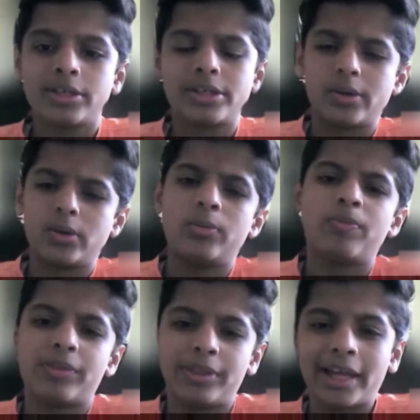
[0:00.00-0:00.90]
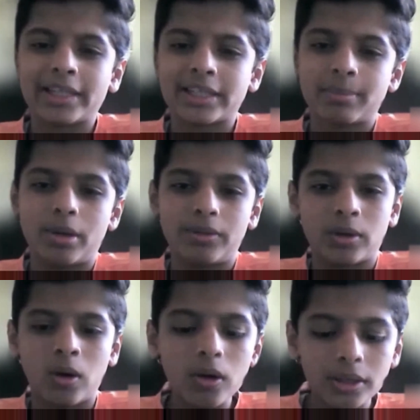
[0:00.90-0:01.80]
So that's about
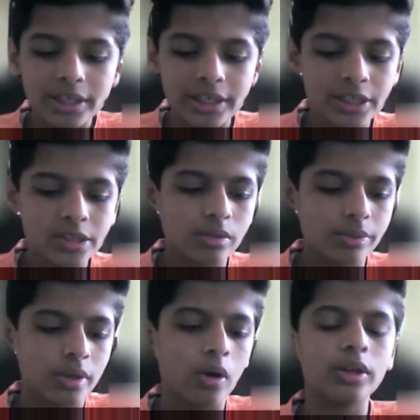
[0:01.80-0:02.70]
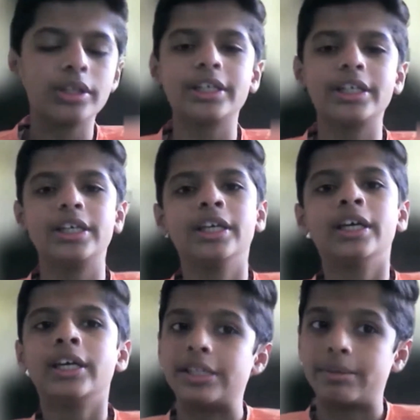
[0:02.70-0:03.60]
the quality. So the quality
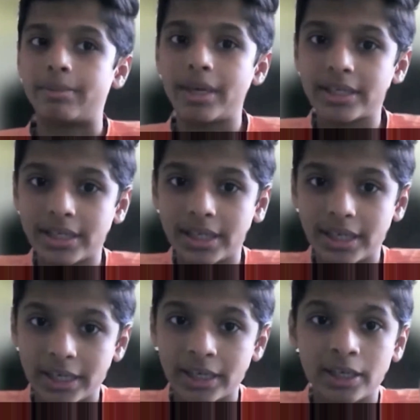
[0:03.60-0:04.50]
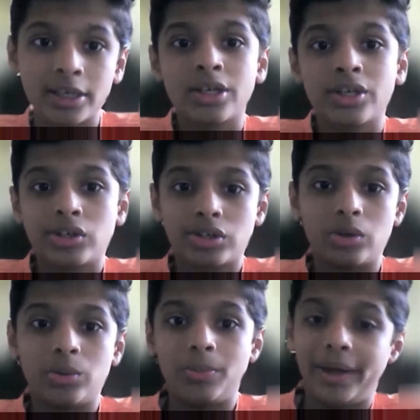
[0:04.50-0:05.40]
is amazing.
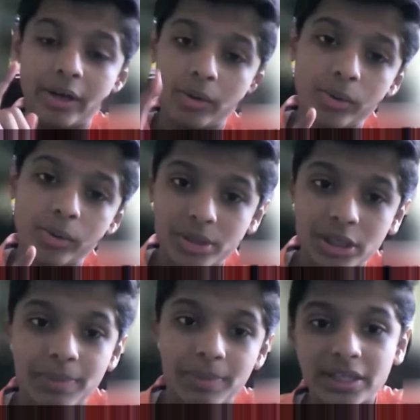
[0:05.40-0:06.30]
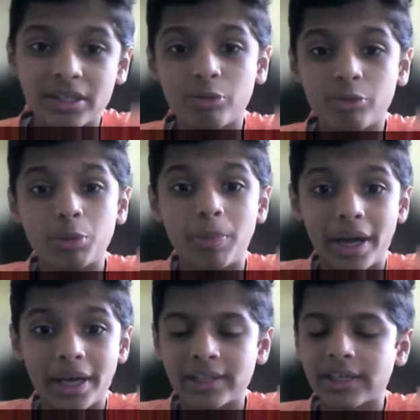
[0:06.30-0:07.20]
So better don't lose this pencil if you're
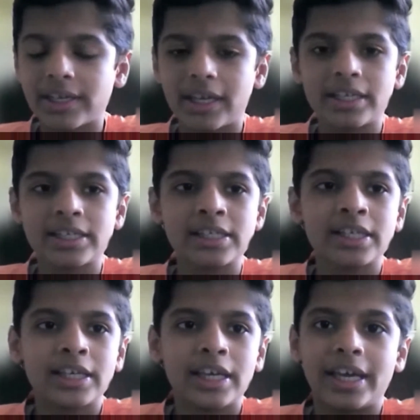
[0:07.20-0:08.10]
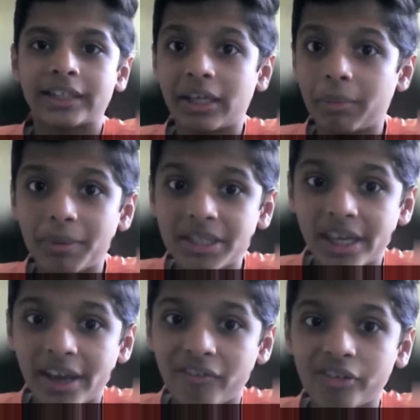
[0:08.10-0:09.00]
buying this, and keep it
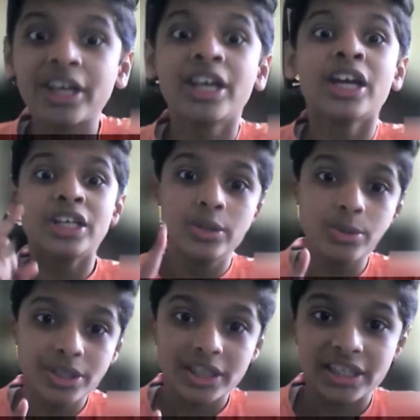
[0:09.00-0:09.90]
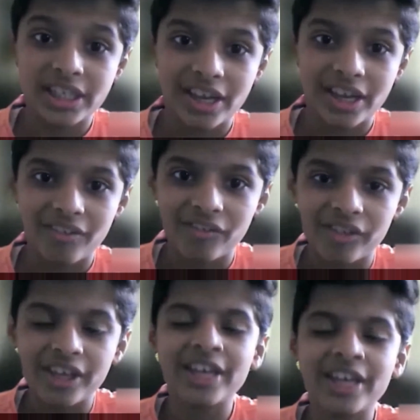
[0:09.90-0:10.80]
safely, use it safely,
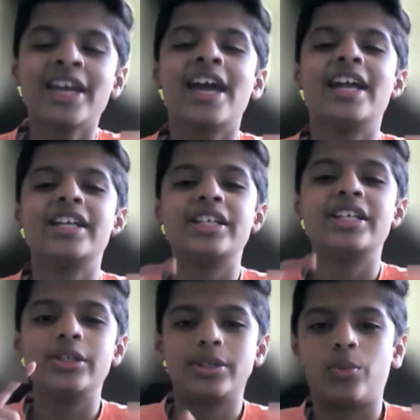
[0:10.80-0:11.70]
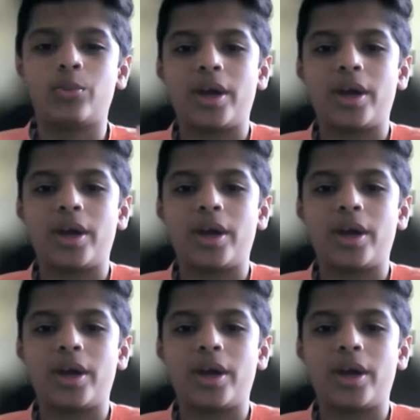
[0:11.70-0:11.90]
and use it wisely.